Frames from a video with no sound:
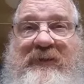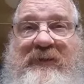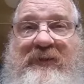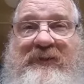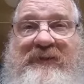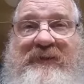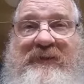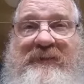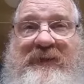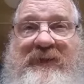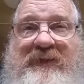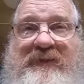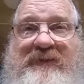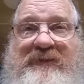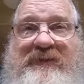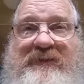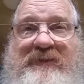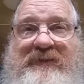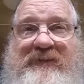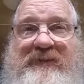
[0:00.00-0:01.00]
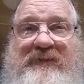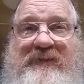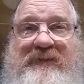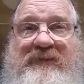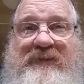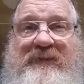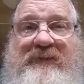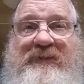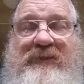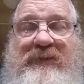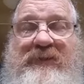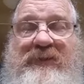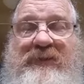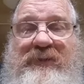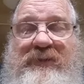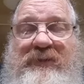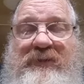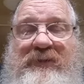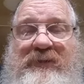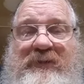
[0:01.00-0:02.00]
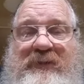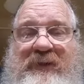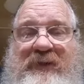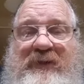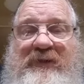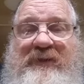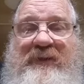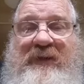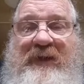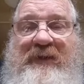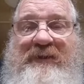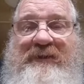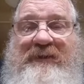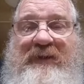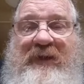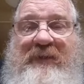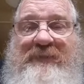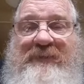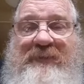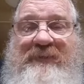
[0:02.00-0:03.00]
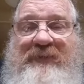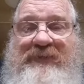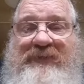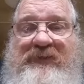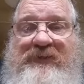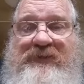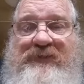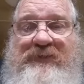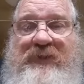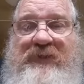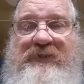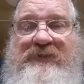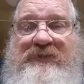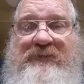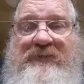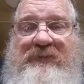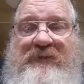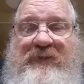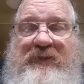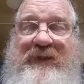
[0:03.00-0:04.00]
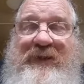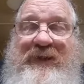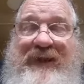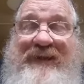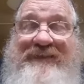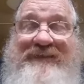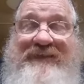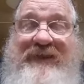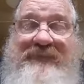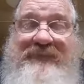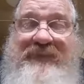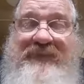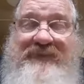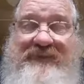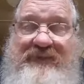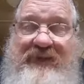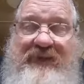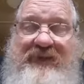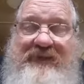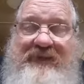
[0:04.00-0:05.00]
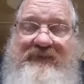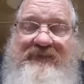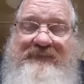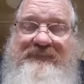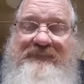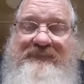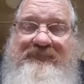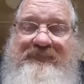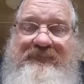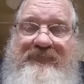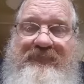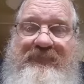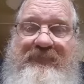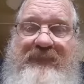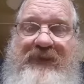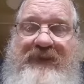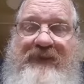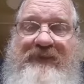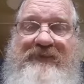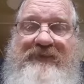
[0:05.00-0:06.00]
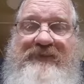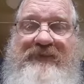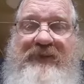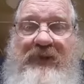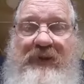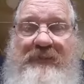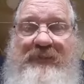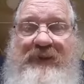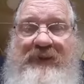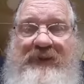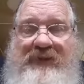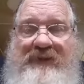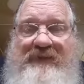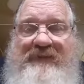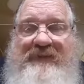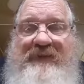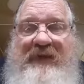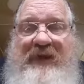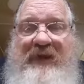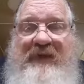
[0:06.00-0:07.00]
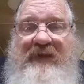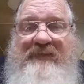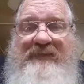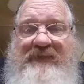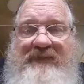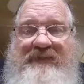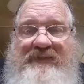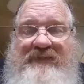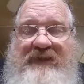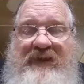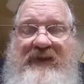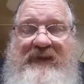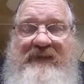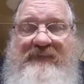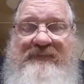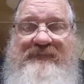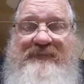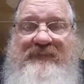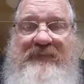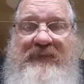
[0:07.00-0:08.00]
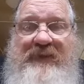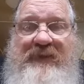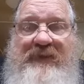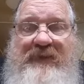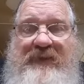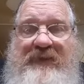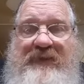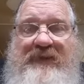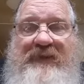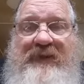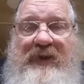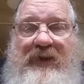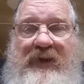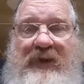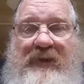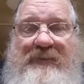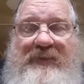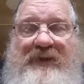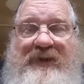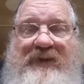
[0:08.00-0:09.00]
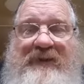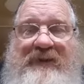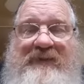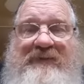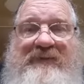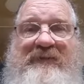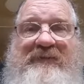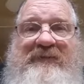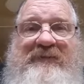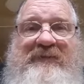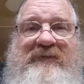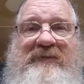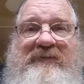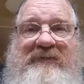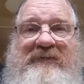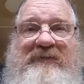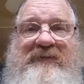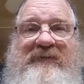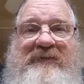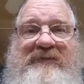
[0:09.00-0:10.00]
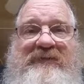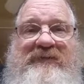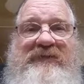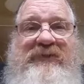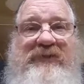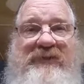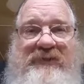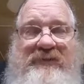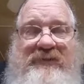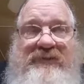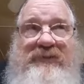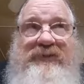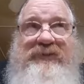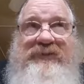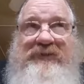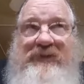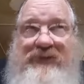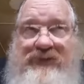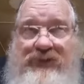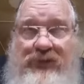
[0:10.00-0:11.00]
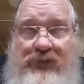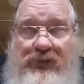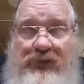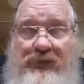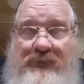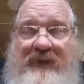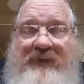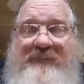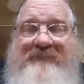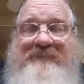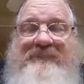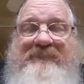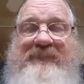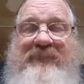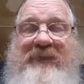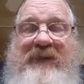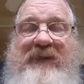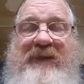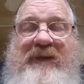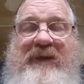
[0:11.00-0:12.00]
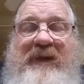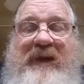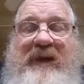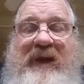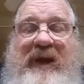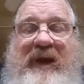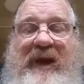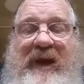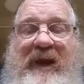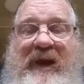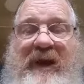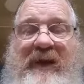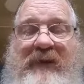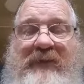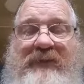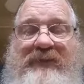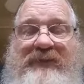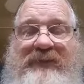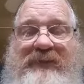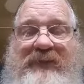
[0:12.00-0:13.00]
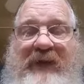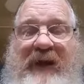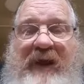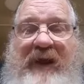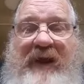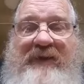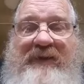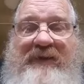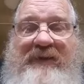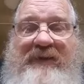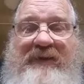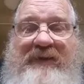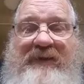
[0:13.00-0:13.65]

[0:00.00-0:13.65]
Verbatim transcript: ultimate goal in that type of a situation, except it's not, because karma gets to have its say. Karma gets to, to, to, to determine how that